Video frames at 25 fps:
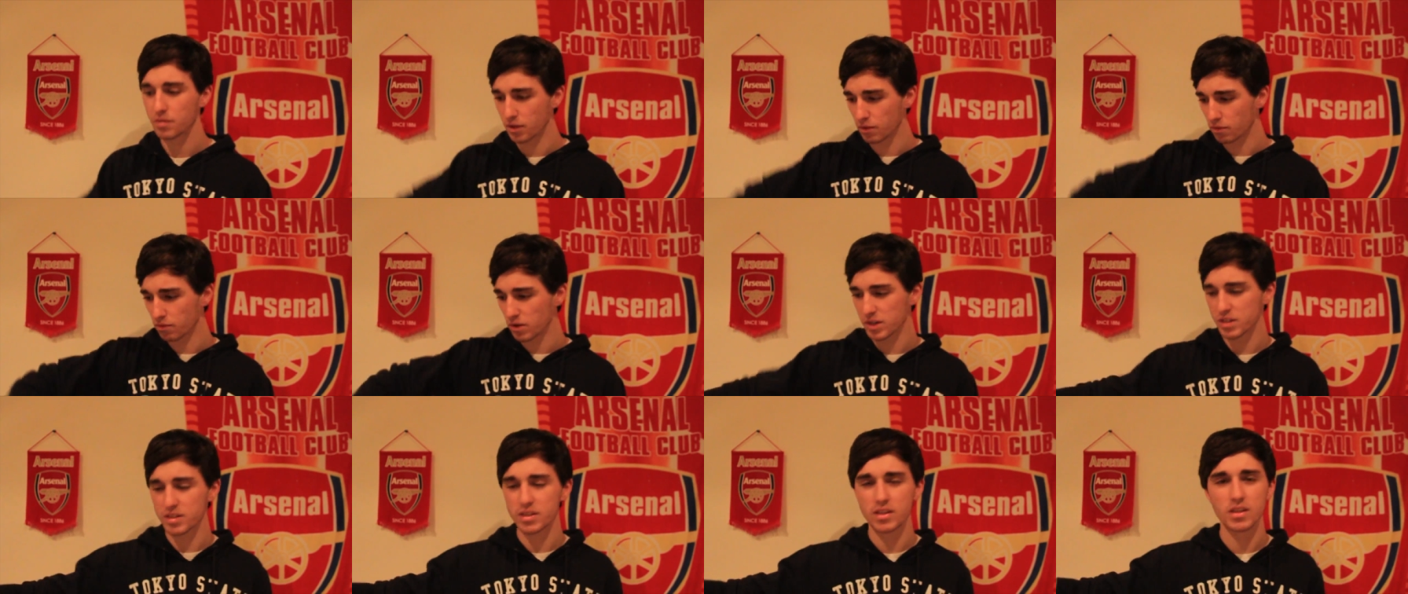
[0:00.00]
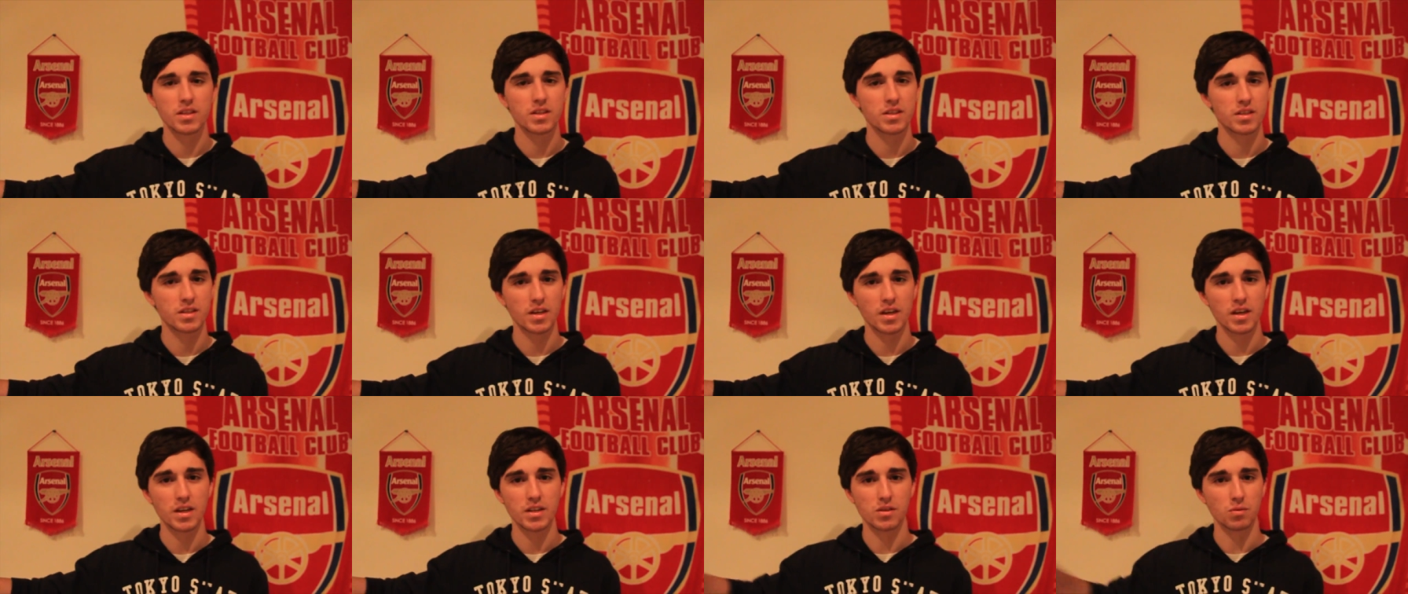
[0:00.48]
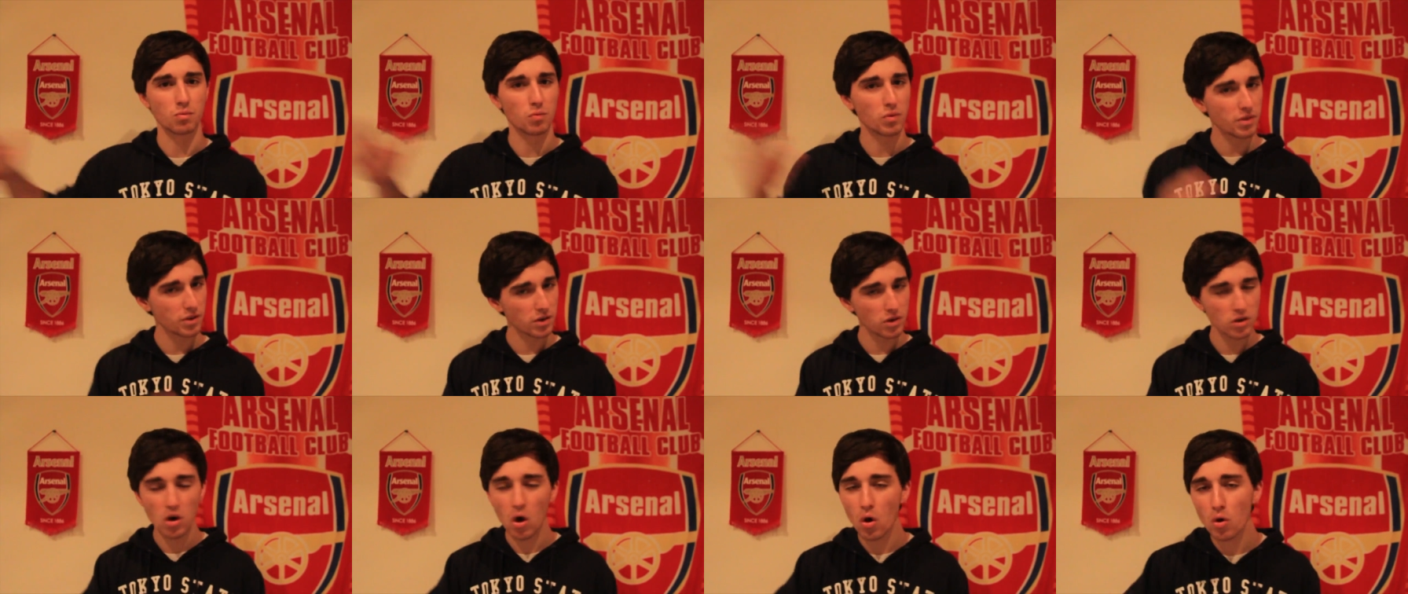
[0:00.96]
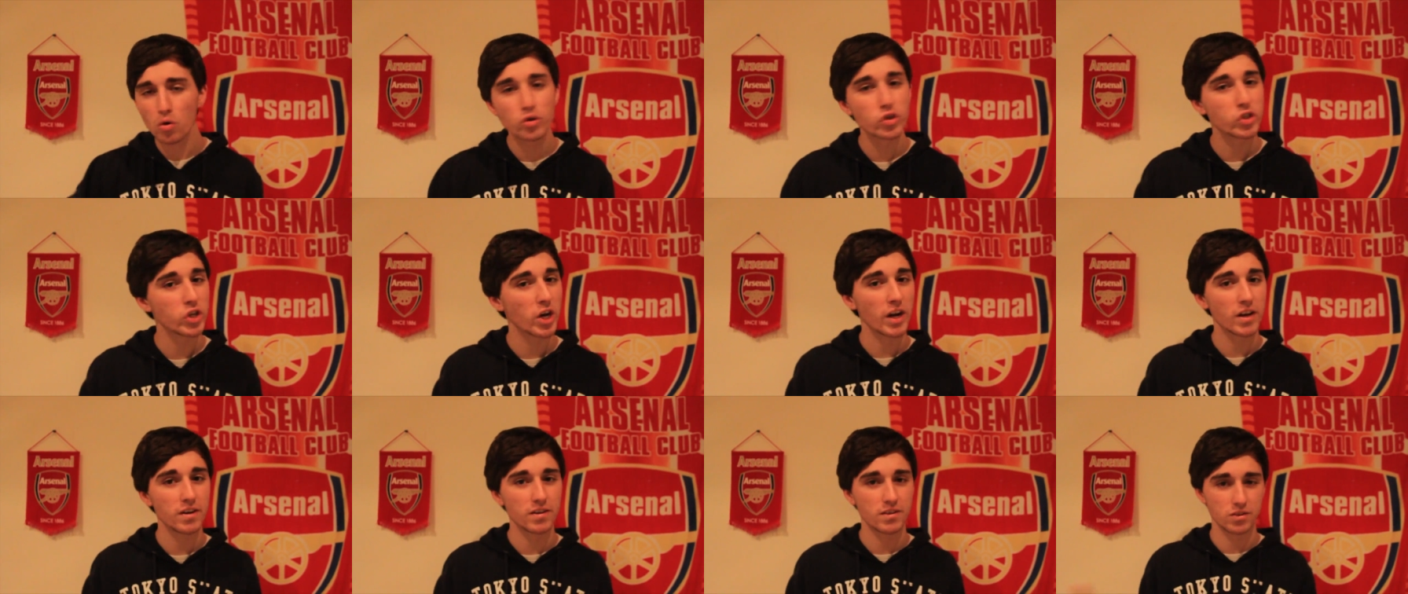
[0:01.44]
the rest of the season with no
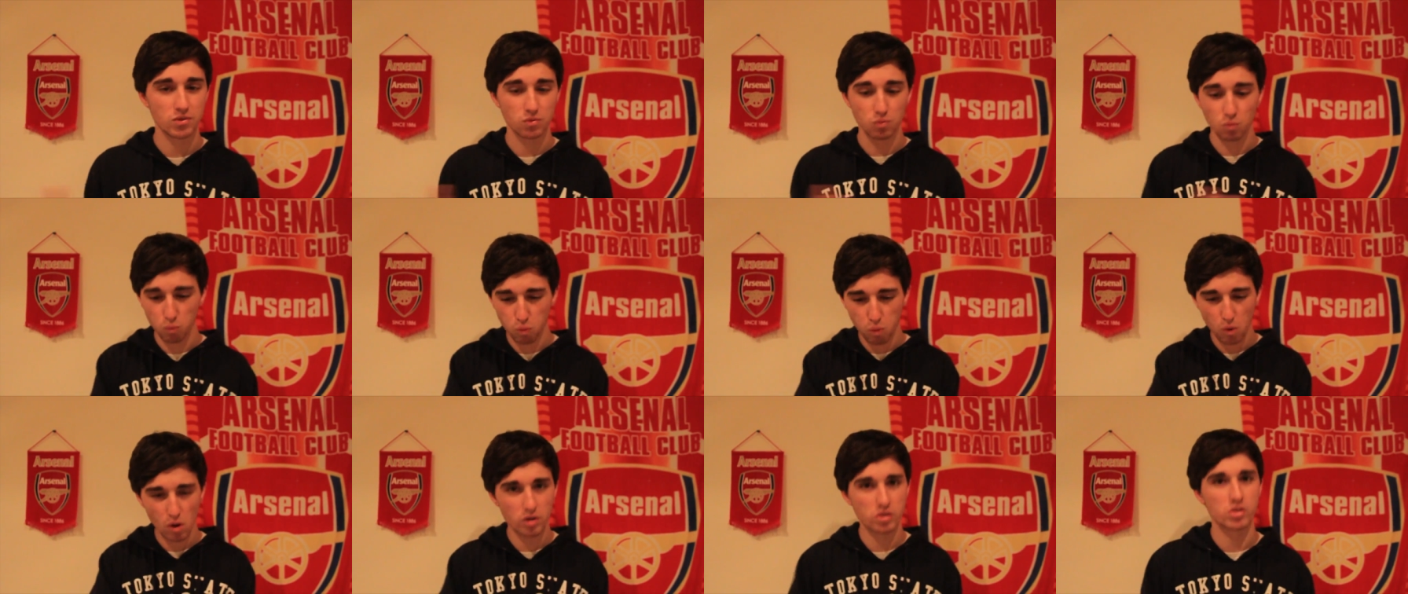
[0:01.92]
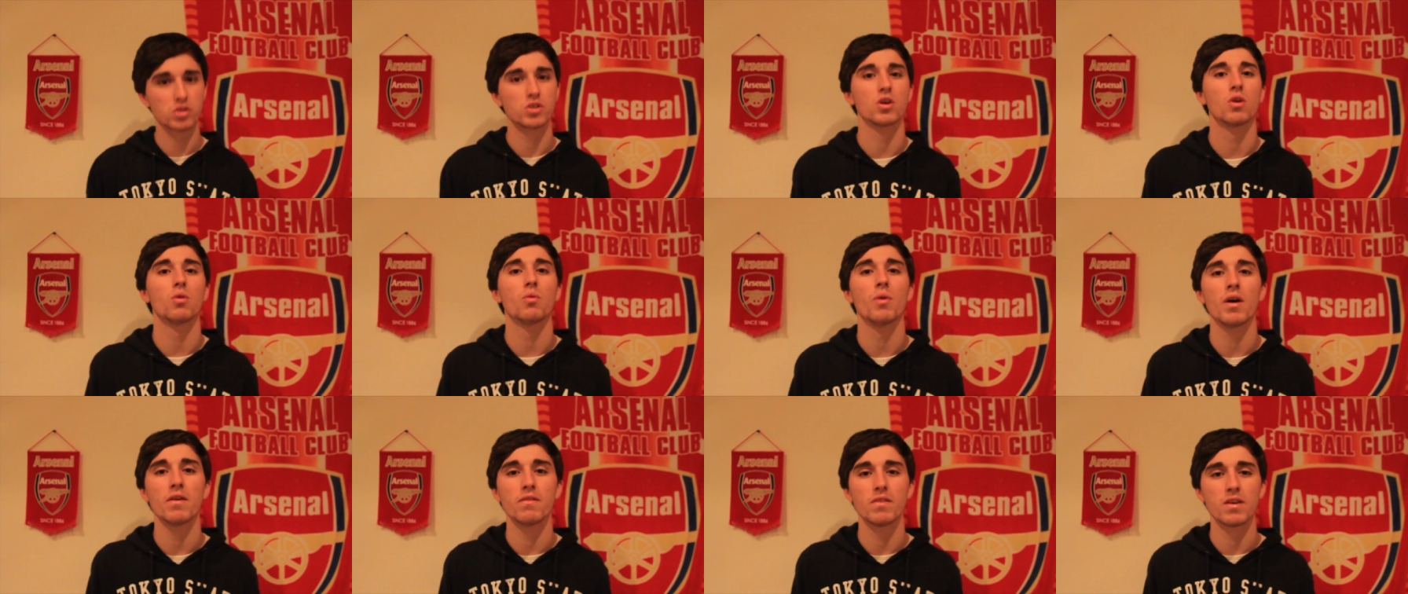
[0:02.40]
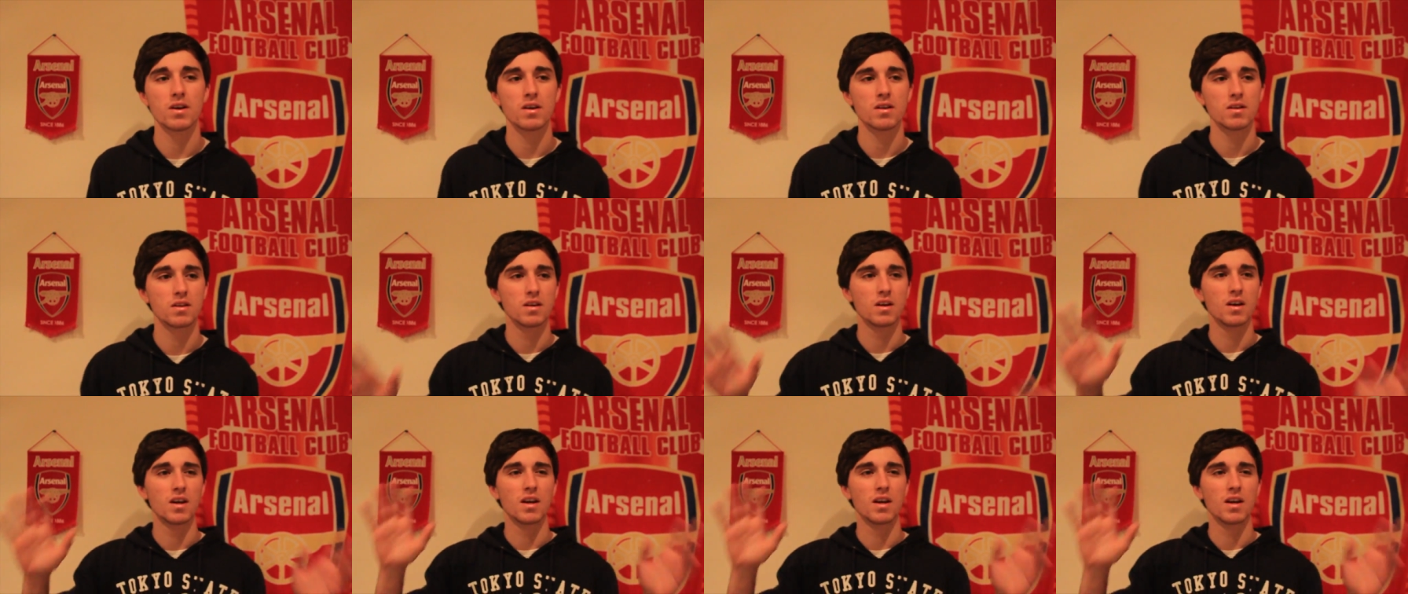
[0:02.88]
changes whatsoever,